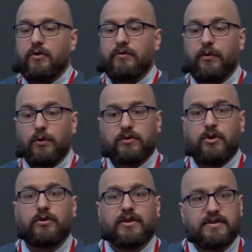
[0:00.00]
fault
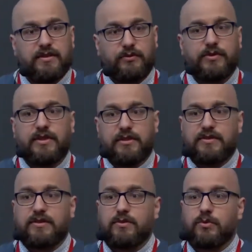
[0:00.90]
tolerance and
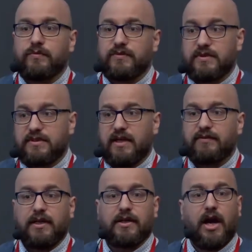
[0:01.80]
resiliency to
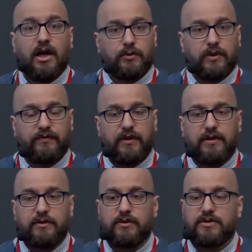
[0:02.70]
stuff like hardware
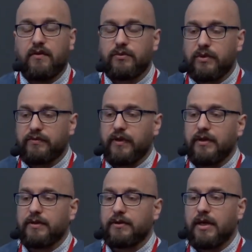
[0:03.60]
failure or software
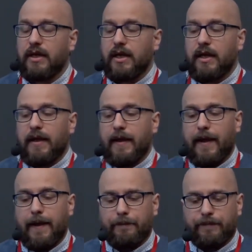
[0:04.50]
failure.
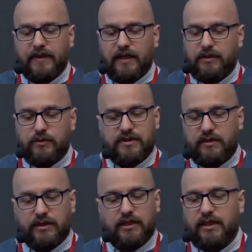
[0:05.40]
Linus
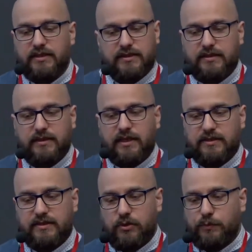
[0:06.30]
said, okay, that's
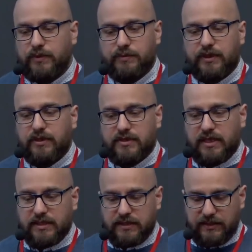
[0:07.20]
stupid because
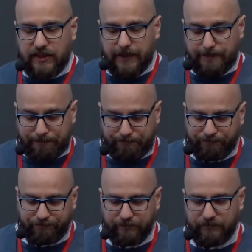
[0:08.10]
that's
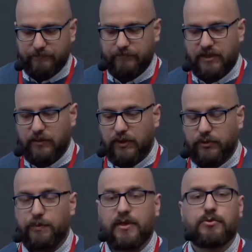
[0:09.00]
well,
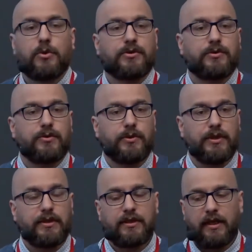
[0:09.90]
too much work to do
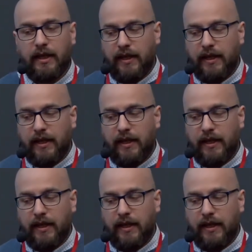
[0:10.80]
it.